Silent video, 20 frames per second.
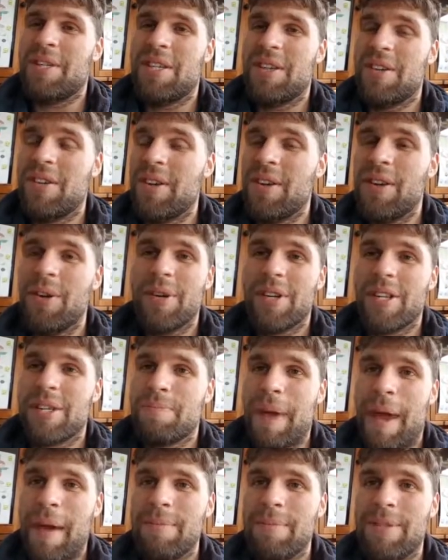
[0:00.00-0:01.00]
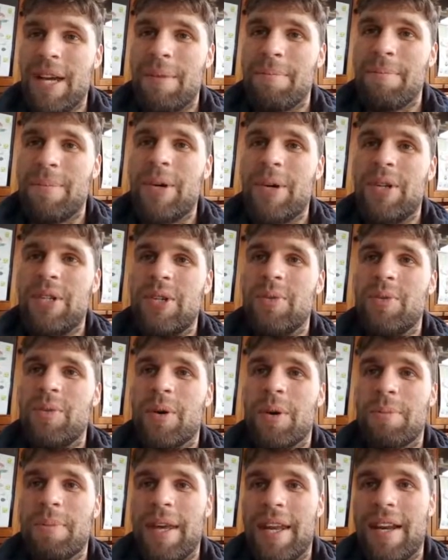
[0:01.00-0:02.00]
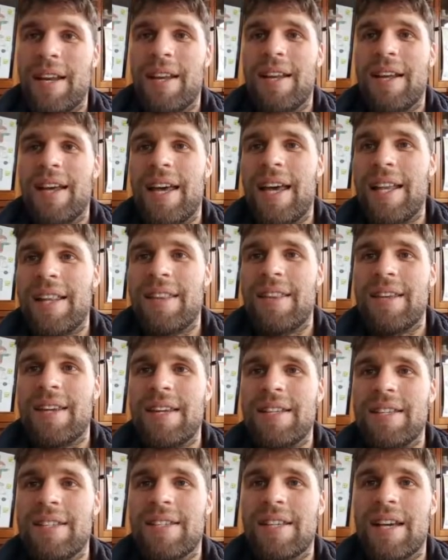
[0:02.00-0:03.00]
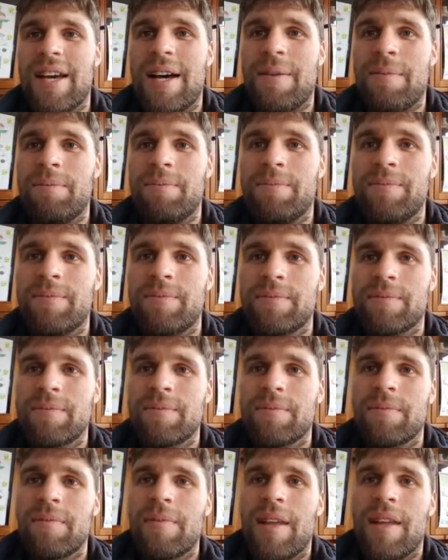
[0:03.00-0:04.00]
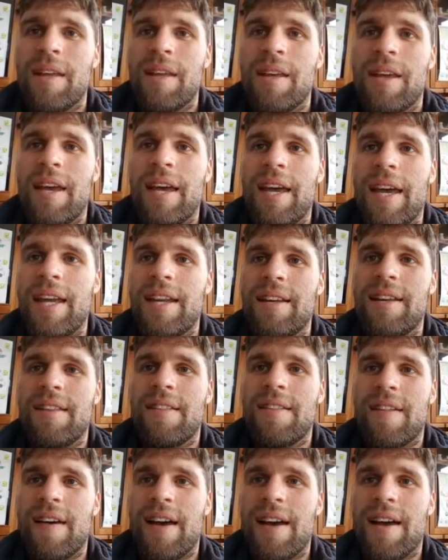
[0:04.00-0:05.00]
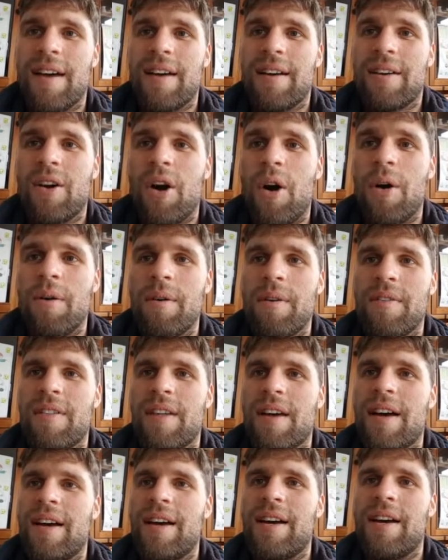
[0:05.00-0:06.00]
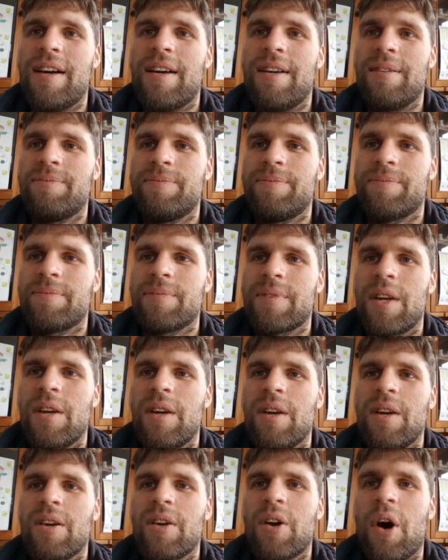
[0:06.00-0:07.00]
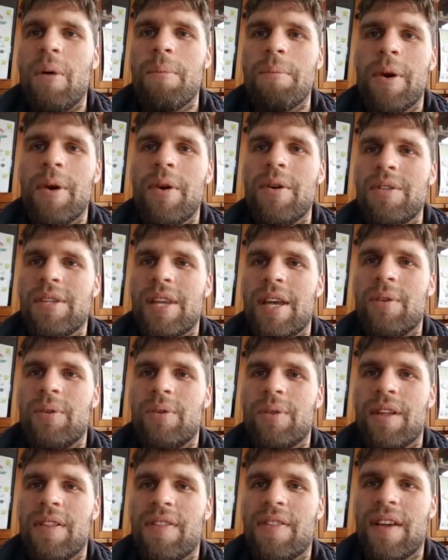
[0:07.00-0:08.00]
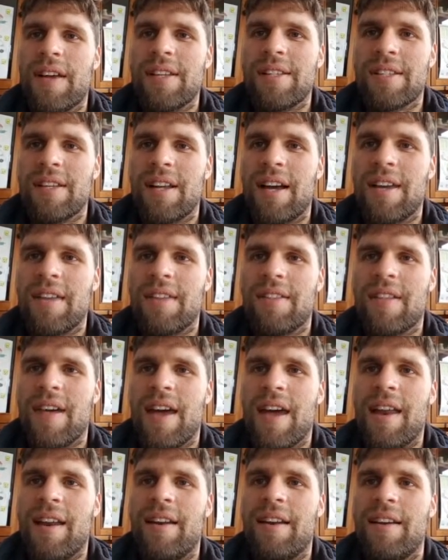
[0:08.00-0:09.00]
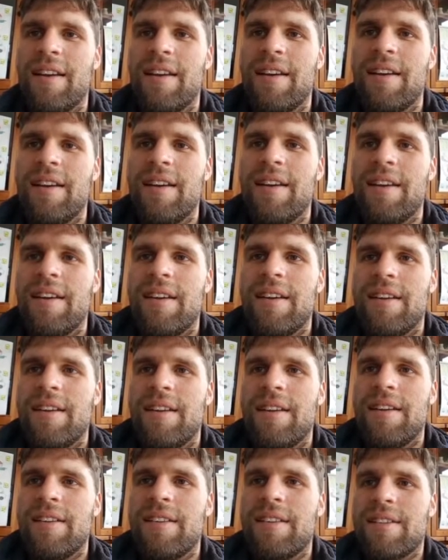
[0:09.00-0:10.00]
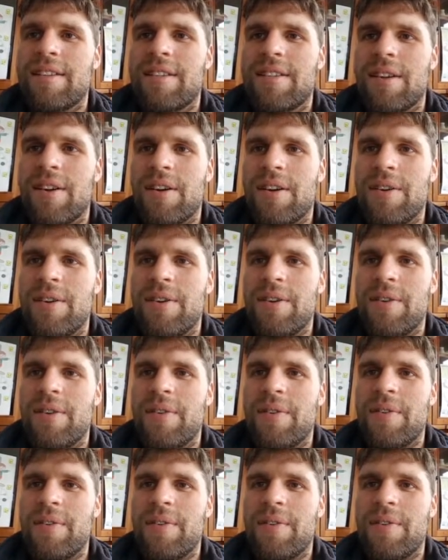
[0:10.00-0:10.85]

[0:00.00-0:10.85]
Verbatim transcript: be you, you don't spam jump because you want to be able to hit these um, hit the con the combos and all the things like that. So